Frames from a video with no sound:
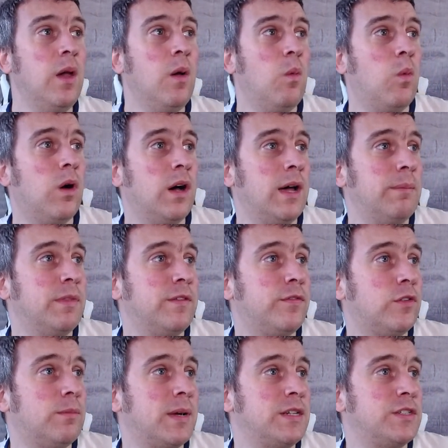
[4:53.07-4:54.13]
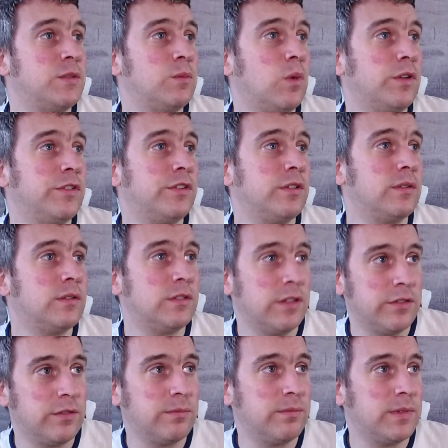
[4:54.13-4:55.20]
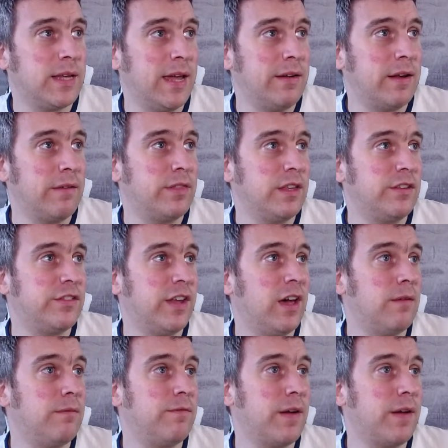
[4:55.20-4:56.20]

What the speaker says: what the formation was. I was getting everything set up.